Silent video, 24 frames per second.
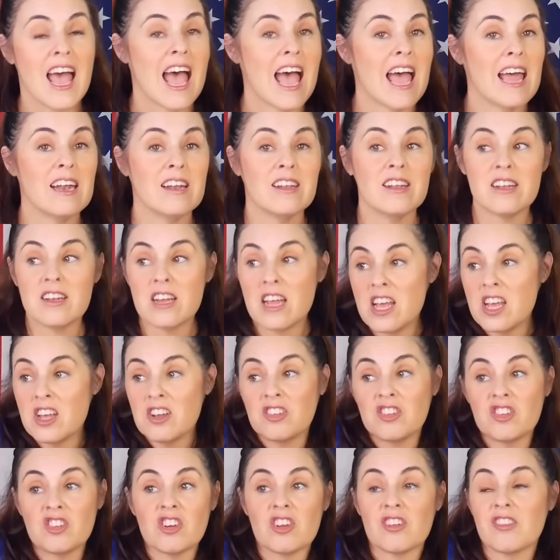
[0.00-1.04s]
and
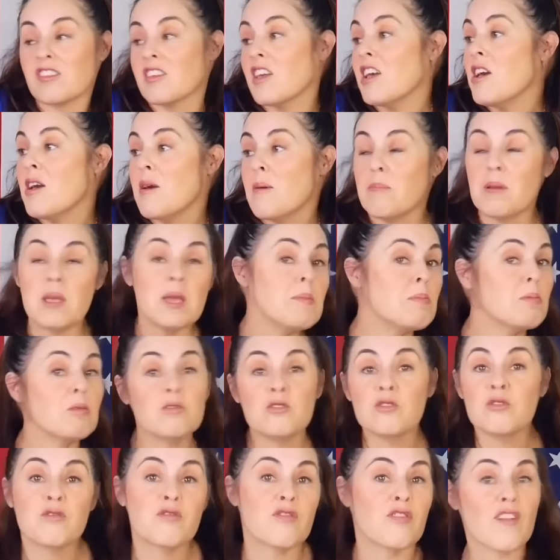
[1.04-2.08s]
it's just people
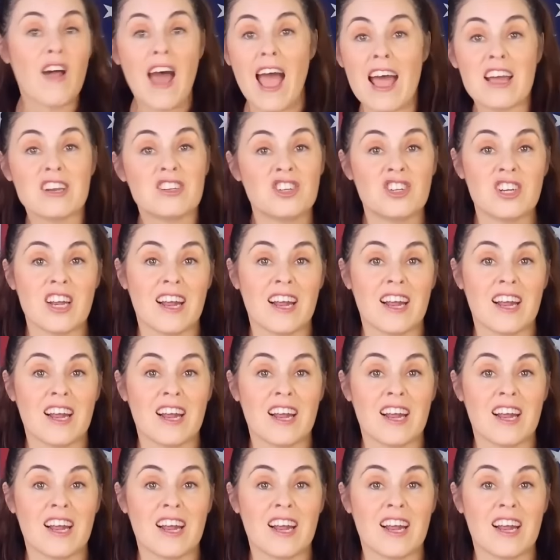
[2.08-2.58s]
do flash